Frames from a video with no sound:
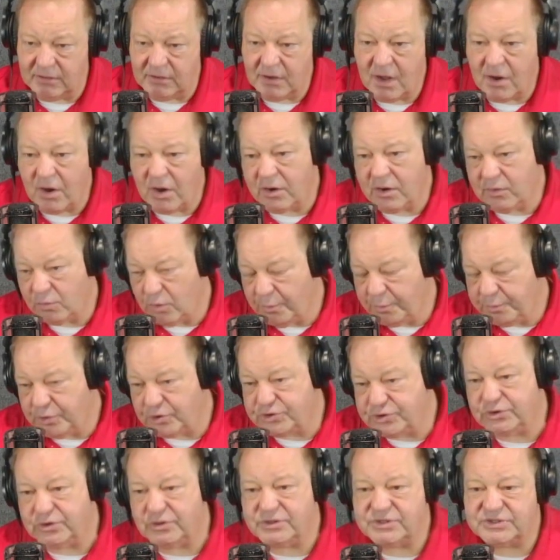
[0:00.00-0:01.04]
All right, we'll put
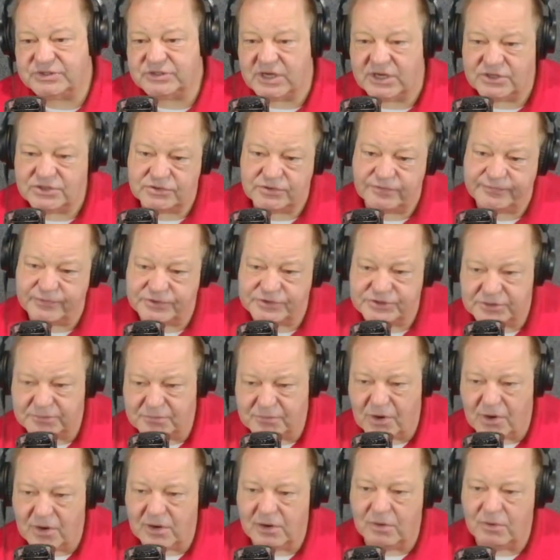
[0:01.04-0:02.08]
you on the schedule for
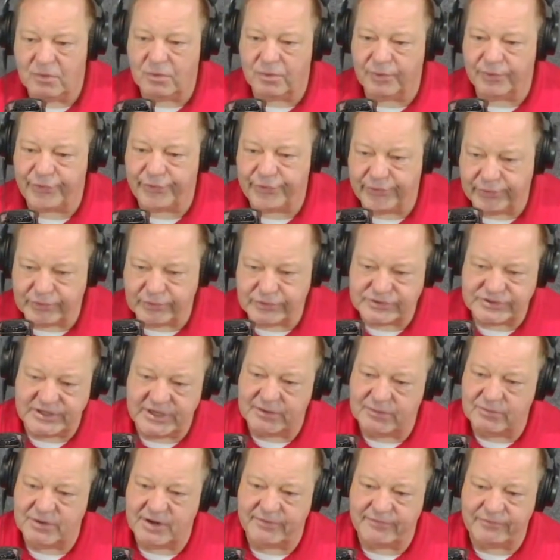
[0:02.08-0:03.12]
tomorrow or Thursday,
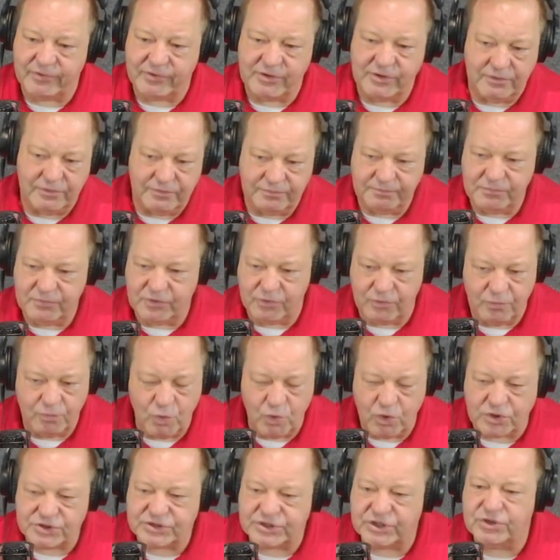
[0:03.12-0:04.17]
whatever
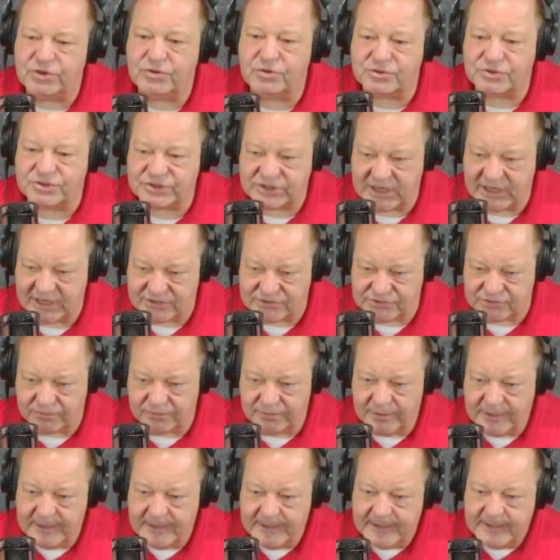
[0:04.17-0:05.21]
works in your schedule.
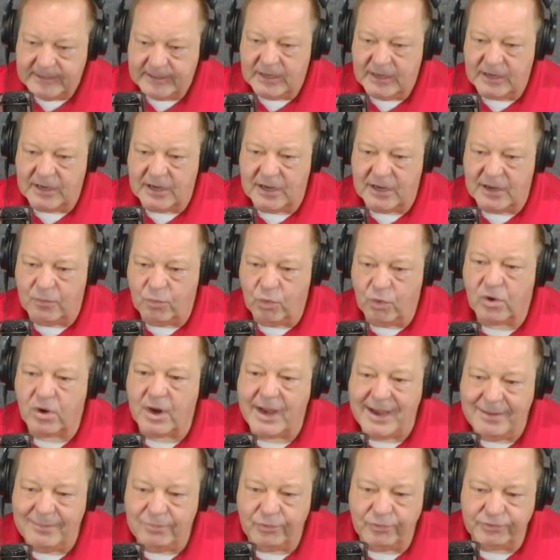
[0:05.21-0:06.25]
We're
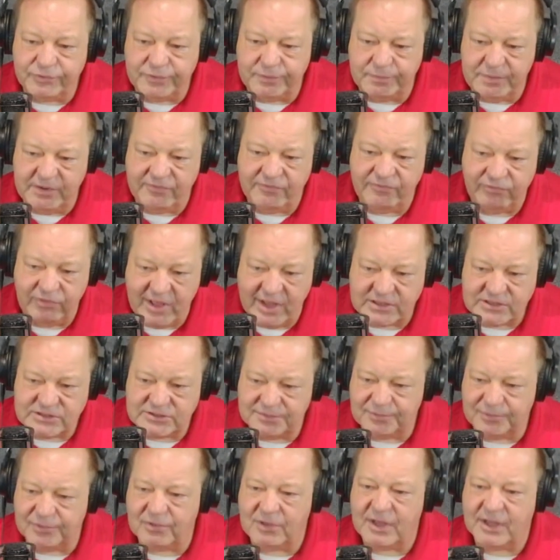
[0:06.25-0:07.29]
able to be
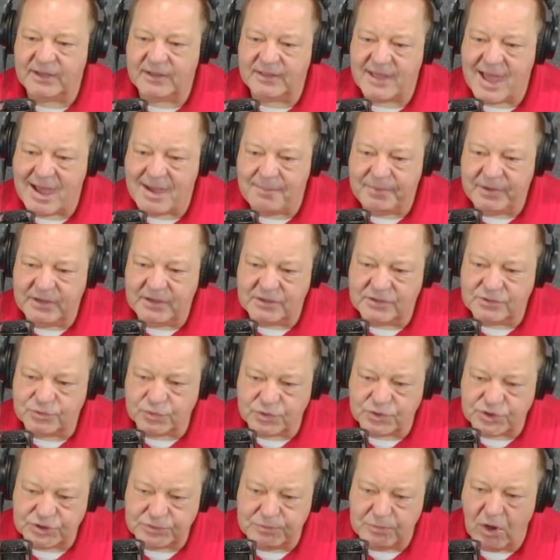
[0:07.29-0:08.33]
flexible like that because we're
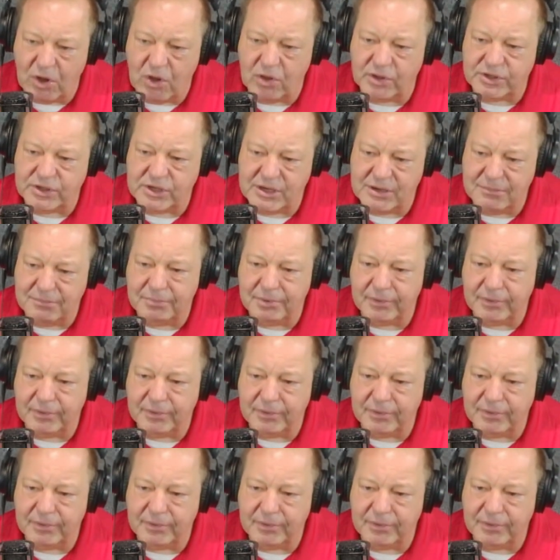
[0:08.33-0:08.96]
small and nimble.